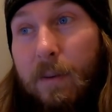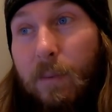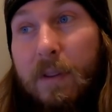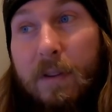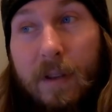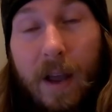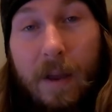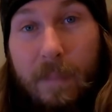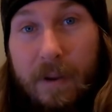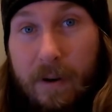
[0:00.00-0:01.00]
what
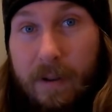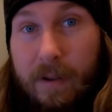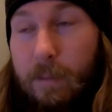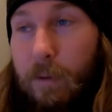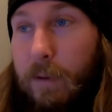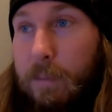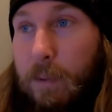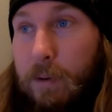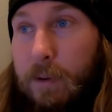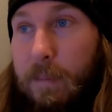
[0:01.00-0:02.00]
time period this movie's
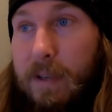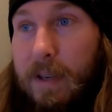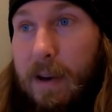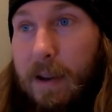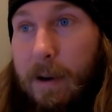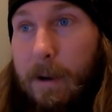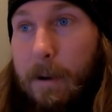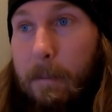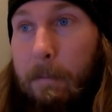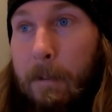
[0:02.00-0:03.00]
supposed to be set
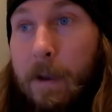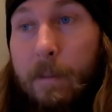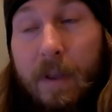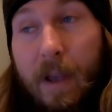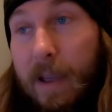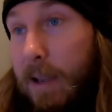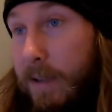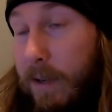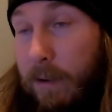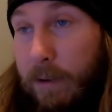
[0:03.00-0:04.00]
in. But yeah,
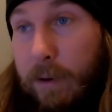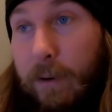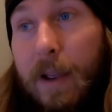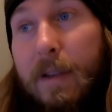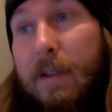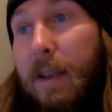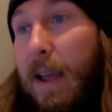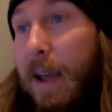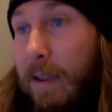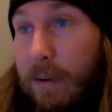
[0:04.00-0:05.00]
casting looks great,
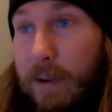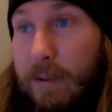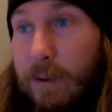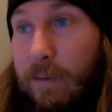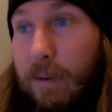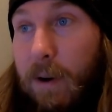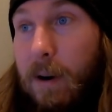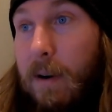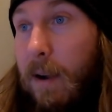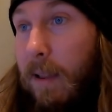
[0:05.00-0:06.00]
accurate so
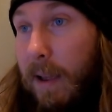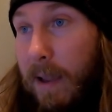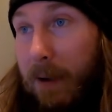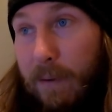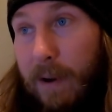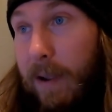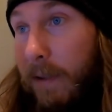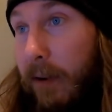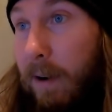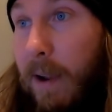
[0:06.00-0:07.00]
far, not like every
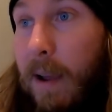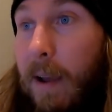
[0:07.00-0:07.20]
other